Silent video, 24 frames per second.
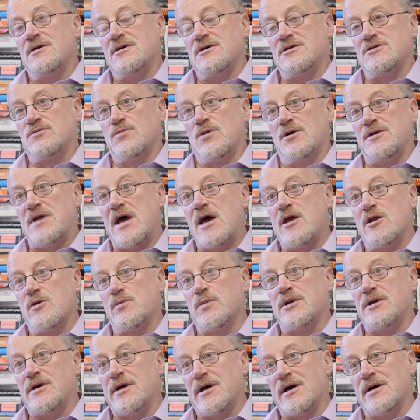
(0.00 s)
is what
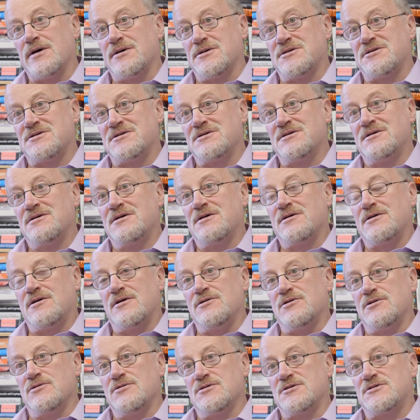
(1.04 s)
anybody else can
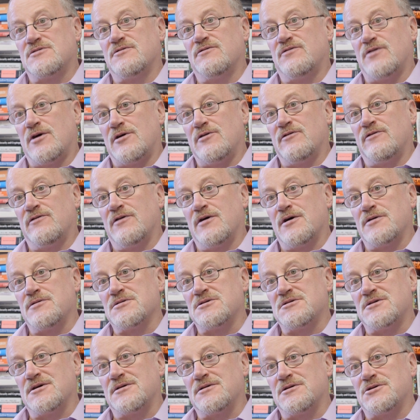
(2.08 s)
use to verify your
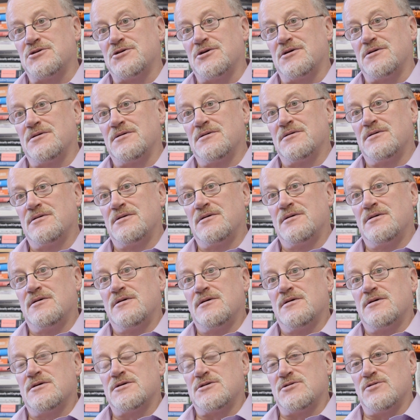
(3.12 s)
signature.
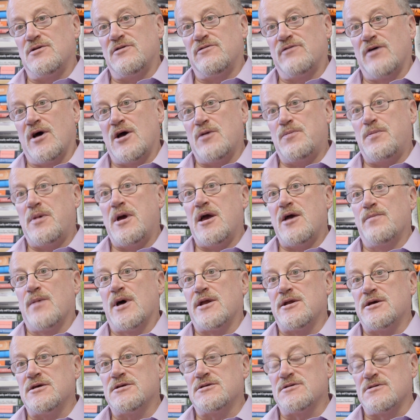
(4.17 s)
So if I pay
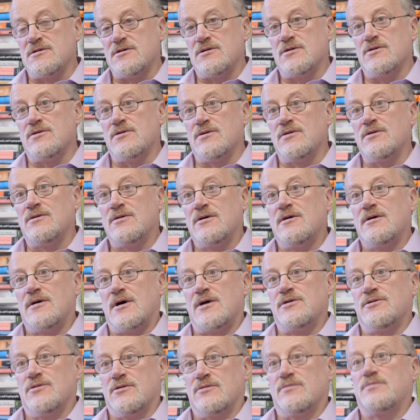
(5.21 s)
money to you,
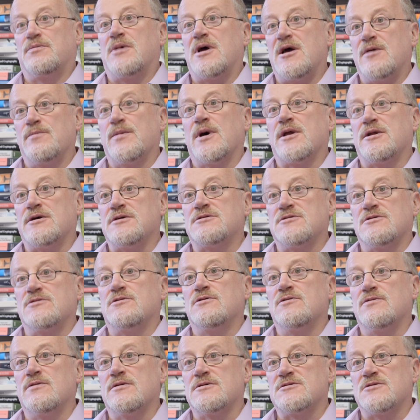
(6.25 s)
I don't pay money to
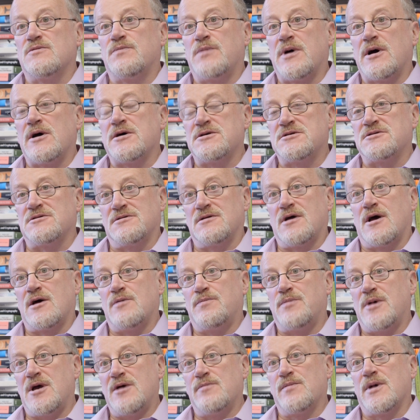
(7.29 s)
you as a person. I
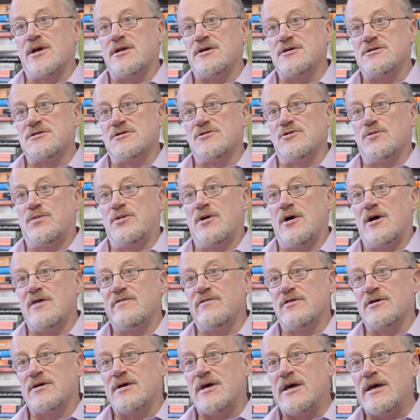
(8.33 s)
pay money to the
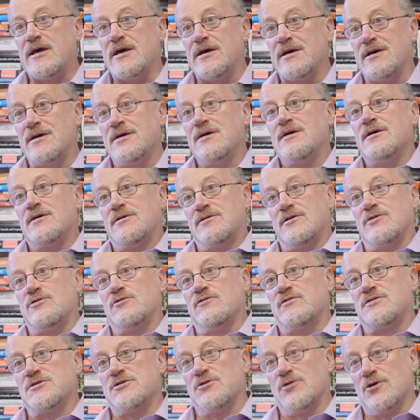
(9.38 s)
private key that
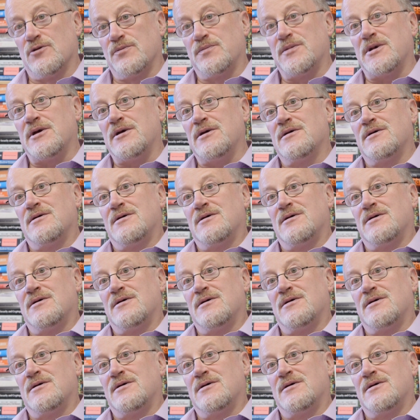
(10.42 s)
you've told me